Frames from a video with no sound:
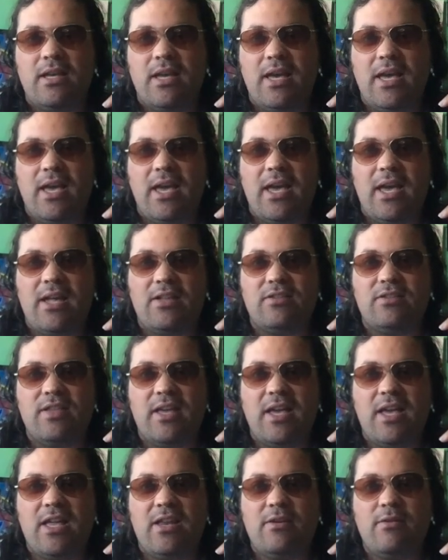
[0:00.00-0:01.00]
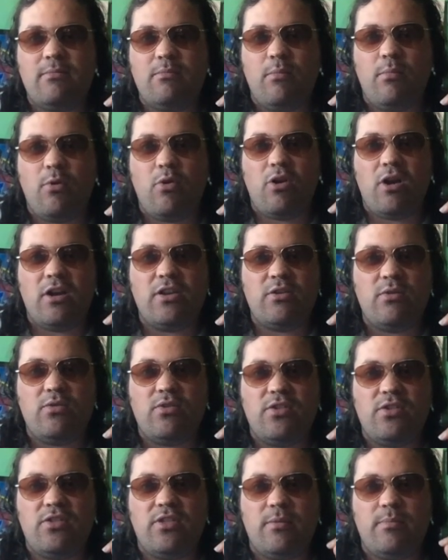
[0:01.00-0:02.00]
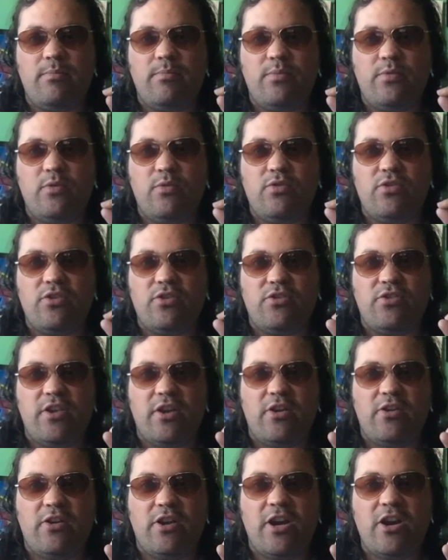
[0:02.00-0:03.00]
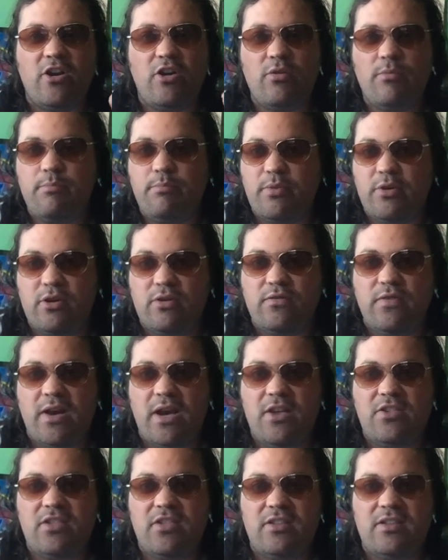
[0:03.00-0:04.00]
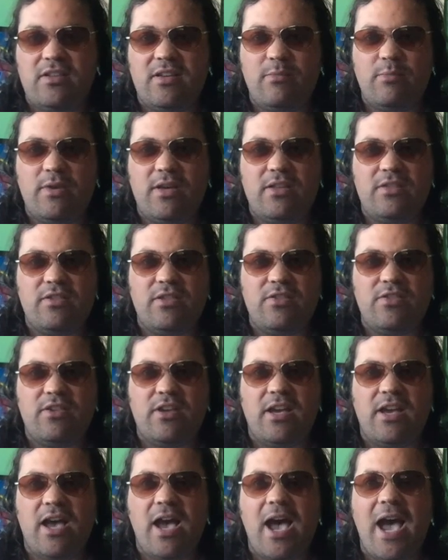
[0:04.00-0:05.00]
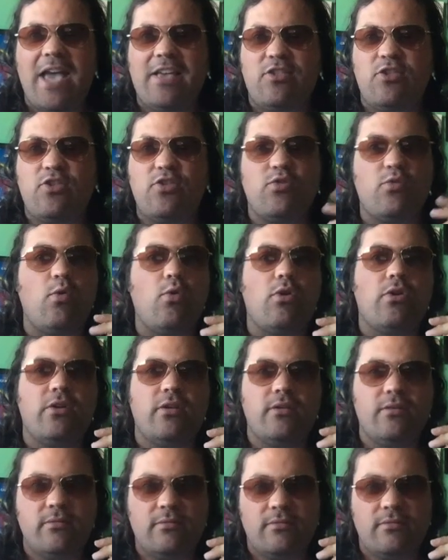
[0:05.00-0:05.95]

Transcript: And then Moroha uses her sacred arrow, purifies, and we get this ice sword.